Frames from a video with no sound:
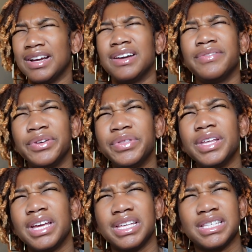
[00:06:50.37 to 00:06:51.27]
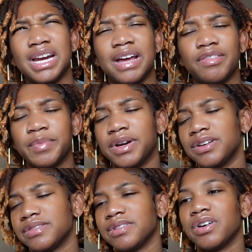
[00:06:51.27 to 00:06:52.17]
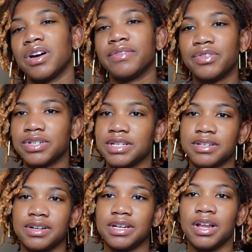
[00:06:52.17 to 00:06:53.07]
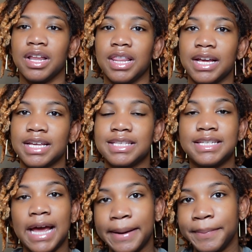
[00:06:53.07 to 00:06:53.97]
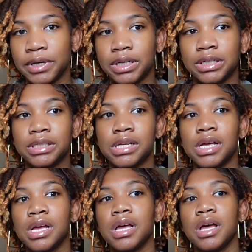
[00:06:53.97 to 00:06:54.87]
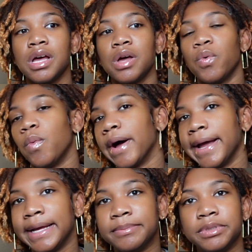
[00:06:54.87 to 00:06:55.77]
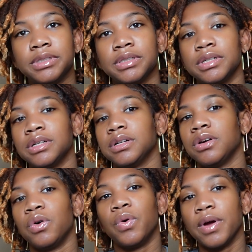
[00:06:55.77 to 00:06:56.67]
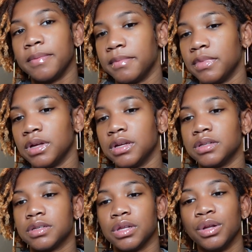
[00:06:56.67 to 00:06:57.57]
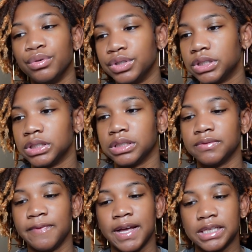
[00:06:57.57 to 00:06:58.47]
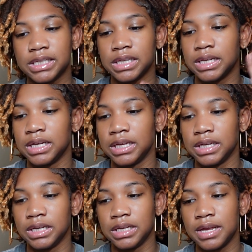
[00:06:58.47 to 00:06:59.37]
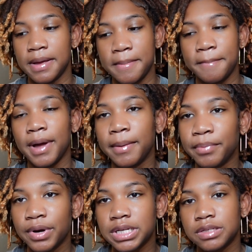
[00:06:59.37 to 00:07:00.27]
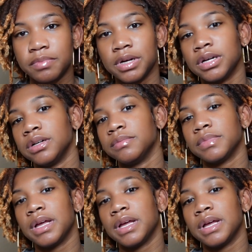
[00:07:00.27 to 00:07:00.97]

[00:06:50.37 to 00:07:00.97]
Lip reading: And a few things that I have in my nursery cart, of course, are like his diapers, wipes, ointments, lotion, Vaseline, my breast pump,